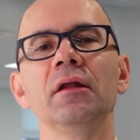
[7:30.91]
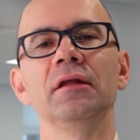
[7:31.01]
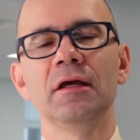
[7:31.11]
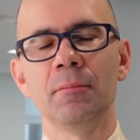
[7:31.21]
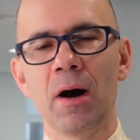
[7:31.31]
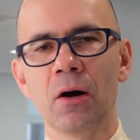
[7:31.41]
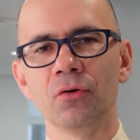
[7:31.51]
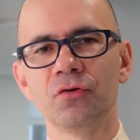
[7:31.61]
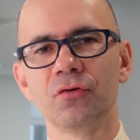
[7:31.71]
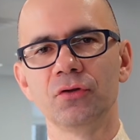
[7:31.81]
the
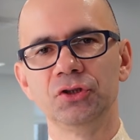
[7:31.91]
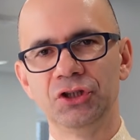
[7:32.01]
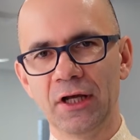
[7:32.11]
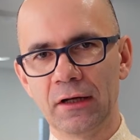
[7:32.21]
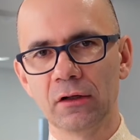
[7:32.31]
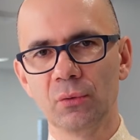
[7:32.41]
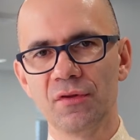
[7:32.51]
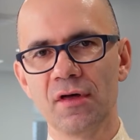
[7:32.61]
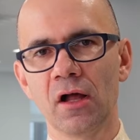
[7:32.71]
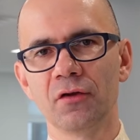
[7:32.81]
amount generally
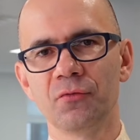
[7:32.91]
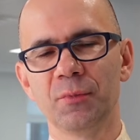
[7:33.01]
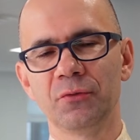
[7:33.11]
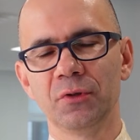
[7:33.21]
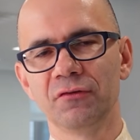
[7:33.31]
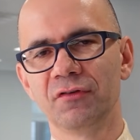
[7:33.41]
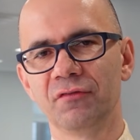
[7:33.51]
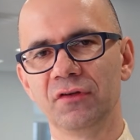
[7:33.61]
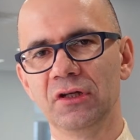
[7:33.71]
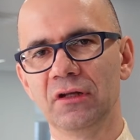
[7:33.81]
withheld is between
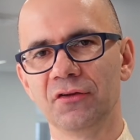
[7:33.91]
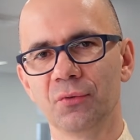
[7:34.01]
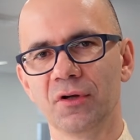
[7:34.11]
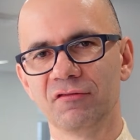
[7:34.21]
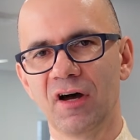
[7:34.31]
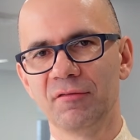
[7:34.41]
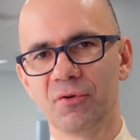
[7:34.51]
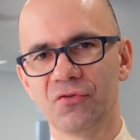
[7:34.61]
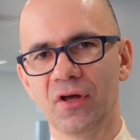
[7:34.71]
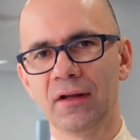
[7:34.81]
15 and
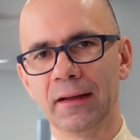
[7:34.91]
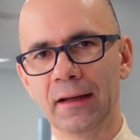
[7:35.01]
25%.